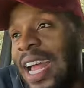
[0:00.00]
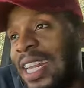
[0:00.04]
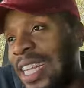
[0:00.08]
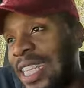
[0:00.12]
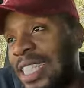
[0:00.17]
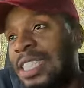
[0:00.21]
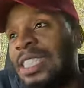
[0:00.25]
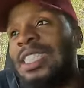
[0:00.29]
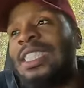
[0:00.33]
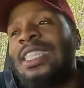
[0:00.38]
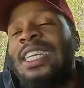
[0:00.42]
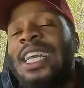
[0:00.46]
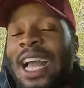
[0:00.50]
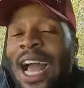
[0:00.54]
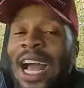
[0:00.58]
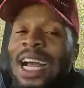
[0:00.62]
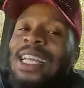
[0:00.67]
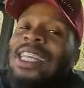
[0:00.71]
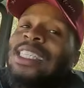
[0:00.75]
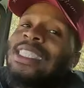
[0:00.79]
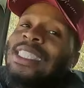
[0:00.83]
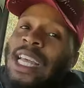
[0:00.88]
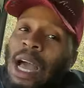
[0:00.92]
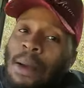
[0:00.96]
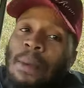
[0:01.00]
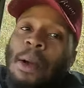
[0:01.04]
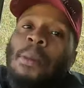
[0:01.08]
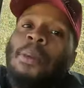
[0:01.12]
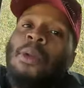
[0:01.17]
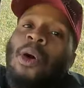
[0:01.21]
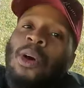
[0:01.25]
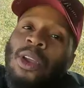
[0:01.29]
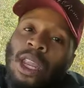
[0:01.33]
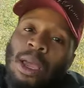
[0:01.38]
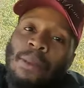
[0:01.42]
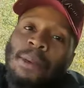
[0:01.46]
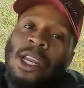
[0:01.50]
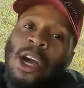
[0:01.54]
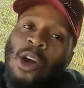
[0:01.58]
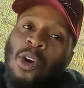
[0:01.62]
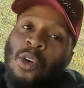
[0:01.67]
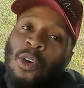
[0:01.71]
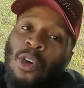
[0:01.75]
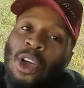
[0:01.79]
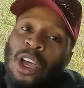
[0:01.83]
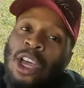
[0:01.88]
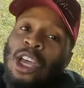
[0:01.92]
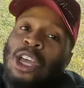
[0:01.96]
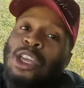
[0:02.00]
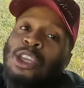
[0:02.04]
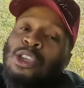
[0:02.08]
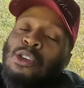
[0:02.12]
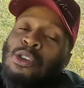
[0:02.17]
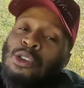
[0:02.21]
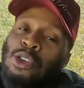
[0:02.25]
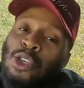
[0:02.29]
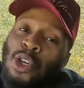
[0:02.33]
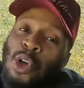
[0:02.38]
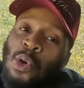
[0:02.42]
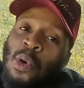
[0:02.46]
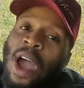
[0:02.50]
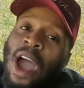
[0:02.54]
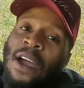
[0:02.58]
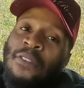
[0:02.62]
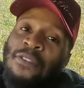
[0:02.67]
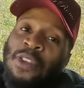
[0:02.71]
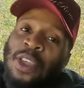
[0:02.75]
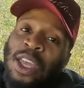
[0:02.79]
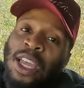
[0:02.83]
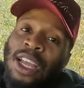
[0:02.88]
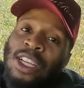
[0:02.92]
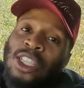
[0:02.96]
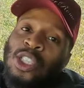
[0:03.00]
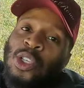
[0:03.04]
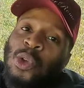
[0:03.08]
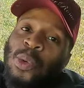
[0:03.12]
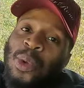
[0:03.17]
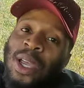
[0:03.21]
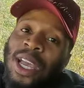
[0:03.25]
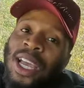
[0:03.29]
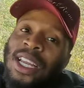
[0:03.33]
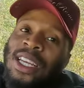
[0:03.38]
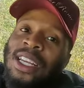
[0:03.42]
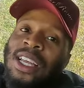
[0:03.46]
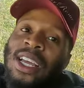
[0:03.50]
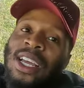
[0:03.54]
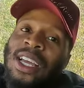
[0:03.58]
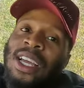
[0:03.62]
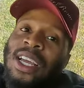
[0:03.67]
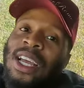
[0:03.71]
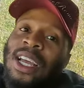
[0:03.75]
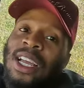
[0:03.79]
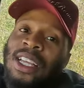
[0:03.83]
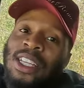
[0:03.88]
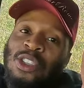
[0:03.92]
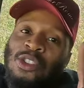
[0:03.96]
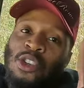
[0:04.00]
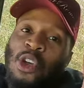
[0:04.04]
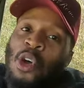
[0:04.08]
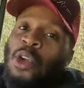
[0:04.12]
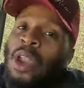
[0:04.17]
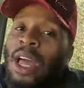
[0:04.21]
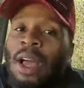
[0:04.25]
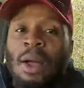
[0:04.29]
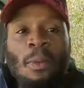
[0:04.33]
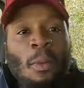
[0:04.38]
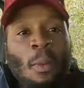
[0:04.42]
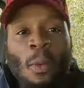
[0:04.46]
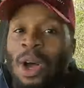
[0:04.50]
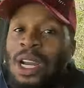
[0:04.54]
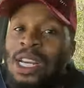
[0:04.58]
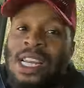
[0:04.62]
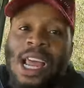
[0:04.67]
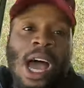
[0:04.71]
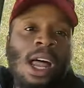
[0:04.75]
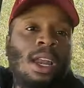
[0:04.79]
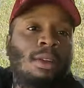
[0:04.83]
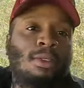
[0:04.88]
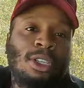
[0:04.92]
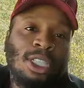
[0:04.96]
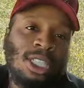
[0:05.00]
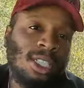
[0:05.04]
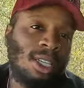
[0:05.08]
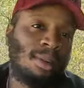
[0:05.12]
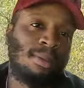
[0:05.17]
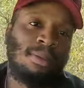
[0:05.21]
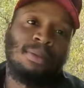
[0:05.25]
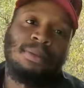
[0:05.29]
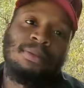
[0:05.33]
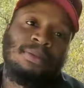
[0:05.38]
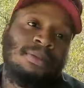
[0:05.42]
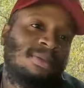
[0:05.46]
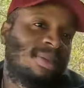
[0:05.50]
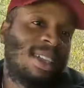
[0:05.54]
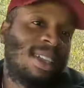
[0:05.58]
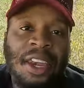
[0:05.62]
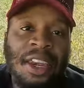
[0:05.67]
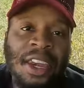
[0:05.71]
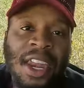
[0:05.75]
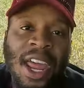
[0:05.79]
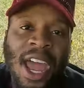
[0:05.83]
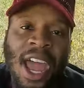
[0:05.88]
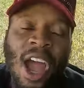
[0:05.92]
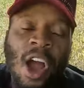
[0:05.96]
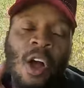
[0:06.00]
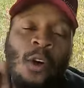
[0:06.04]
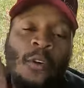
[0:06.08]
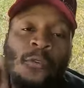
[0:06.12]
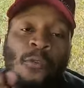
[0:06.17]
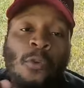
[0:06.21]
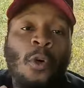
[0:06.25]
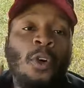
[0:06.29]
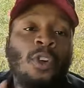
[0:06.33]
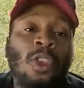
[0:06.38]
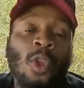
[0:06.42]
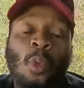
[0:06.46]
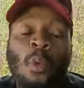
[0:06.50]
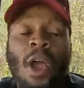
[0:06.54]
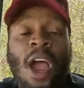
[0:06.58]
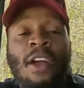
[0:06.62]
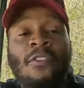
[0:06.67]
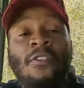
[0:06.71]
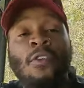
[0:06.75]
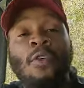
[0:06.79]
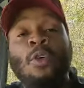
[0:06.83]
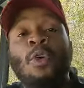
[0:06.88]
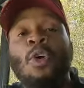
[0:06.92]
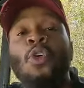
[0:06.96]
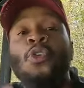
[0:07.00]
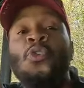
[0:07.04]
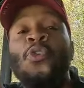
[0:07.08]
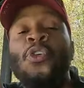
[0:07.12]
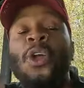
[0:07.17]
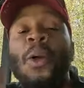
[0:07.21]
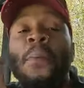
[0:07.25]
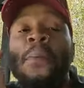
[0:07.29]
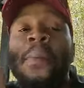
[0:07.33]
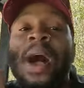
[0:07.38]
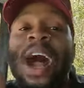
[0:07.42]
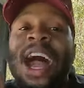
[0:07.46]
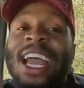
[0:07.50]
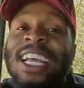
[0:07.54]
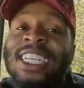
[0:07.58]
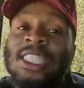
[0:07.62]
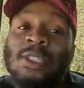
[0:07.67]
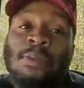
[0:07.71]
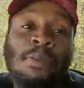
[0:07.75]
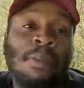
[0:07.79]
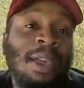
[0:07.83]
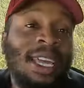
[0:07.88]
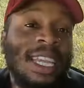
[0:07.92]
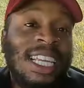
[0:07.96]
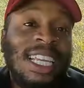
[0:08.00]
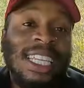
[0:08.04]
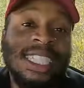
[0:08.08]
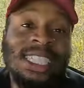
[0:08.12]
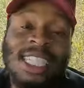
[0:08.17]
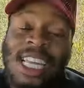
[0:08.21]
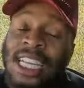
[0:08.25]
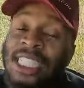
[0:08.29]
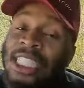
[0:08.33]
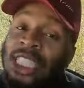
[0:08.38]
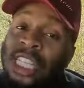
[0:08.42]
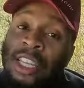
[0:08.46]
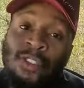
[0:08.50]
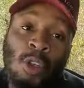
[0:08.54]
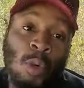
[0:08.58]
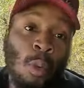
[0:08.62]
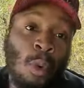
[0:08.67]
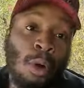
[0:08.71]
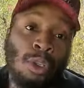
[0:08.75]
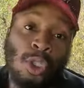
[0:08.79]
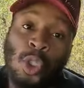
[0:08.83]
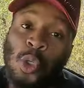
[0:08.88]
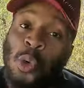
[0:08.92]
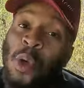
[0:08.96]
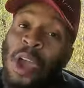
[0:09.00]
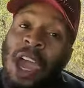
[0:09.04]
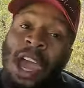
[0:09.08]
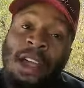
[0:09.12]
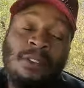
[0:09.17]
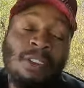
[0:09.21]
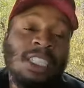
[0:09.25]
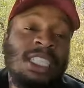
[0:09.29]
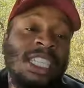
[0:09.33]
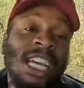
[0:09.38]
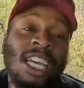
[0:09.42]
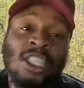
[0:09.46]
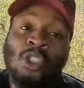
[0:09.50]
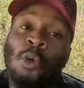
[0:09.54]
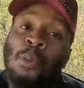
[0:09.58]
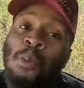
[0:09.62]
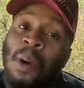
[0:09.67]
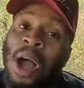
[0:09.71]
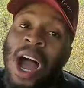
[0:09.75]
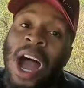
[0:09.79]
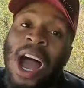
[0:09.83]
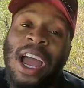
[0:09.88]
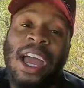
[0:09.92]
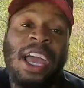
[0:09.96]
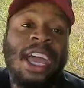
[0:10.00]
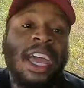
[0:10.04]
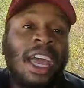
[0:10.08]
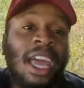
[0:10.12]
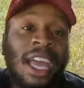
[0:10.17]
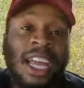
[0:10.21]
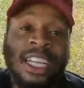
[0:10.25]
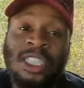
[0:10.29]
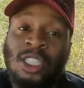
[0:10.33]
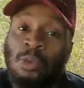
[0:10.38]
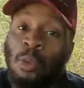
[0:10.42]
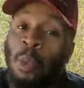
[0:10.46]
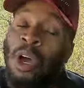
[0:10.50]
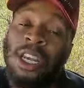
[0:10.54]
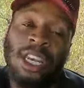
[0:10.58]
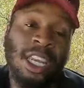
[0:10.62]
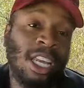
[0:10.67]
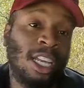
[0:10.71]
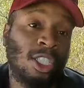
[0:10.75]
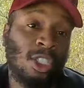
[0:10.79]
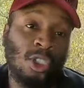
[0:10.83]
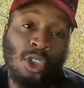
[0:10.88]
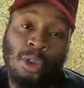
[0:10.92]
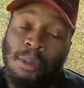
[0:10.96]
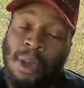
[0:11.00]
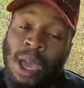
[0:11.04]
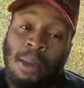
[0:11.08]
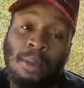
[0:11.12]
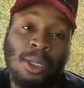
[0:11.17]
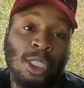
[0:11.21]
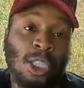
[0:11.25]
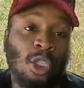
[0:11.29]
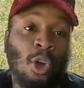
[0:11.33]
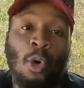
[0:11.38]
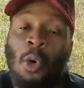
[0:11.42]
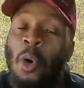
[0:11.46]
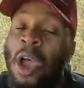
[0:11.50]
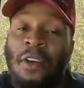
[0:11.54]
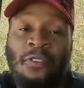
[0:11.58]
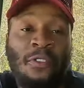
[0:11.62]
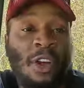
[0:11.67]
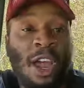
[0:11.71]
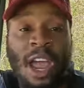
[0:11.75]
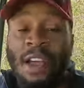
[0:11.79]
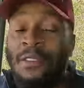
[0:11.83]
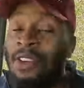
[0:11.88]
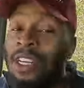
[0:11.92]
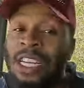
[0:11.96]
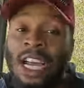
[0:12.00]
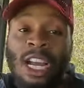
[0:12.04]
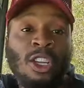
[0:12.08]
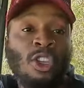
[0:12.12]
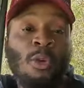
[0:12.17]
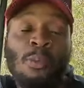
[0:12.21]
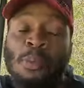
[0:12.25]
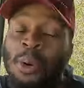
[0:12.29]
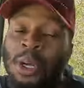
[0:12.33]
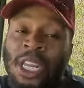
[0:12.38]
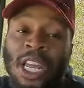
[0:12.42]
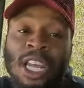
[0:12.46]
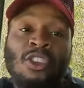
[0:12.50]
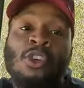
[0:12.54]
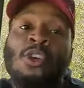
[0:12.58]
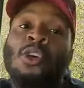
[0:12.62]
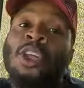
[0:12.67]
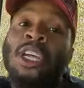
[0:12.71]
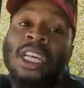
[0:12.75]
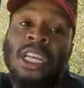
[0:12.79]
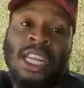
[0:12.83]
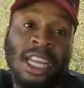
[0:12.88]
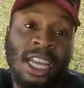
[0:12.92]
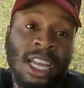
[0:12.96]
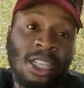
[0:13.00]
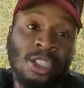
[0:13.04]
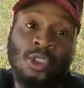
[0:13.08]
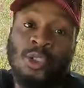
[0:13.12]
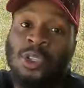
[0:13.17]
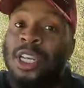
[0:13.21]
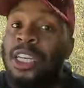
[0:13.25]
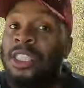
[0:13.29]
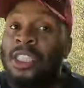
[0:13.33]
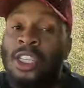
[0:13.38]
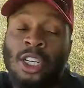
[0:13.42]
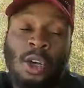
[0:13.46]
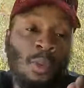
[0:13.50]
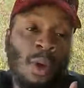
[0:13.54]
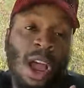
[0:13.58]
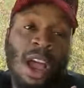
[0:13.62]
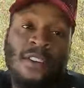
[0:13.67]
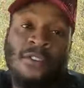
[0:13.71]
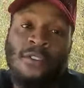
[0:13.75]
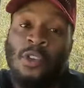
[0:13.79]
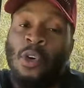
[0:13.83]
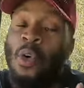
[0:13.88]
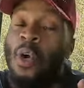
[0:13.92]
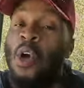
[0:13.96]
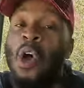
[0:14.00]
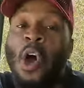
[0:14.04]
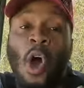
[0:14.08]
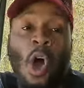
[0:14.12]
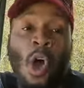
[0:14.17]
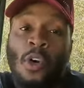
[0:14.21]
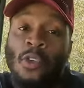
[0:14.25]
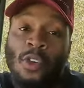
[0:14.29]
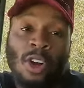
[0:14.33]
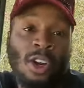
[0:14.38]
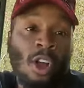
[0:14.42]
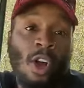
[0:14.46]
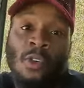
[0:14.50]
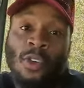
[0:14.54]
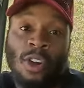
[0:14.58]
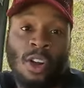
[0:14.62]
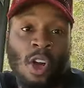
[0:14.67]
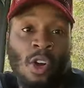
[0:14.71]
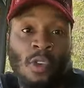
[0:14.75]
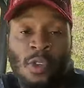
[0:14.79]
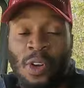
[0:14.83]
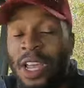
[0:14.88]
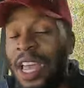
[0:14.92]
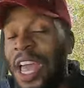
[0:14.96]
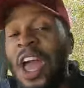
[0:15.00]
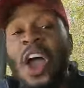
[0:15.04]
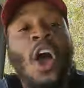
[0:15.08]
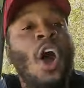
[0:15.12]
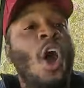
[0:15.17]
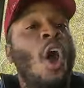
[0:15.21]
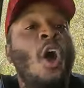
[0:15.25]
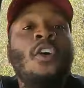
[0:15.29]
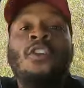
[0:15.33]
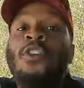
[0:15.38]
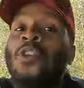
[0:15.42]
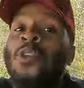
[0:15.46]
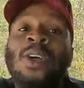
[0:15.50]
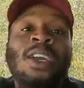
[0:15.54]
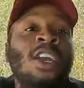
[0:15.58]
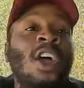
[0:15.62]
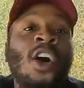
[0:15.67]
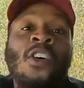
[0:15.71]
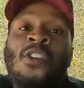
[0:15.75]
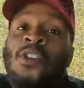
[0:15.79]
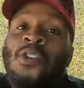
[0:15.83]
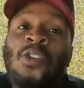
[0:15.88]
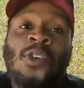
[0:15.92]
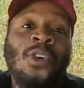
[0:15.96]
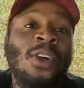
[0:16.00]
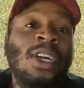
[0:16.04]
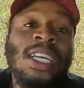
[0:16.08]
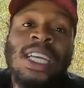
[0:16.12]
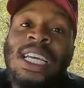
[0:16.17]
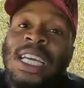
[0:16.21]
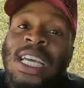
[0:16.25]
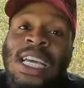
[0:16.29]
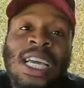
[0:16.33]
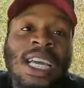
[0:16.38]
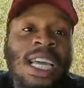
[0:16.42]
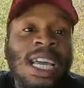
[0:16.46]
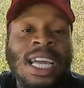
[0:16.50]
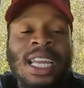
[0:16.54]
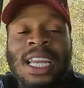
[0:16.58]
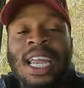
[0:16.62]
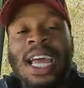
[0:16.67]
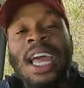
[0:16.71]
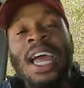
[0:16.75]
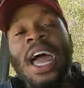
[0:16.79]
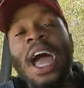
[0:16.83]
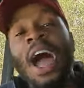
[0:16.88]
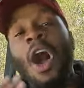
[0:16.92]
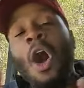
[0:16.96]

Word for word: I just just comment below and let me know you do have to enter in, you know, like $1 or something. Now, for the raffle, you can buy as many tickets as you want to. Every ticket you buy is one entry, baby. So for every dollar you put in, you're gonna get an entry into the raffle over and over and over again. Over and over again.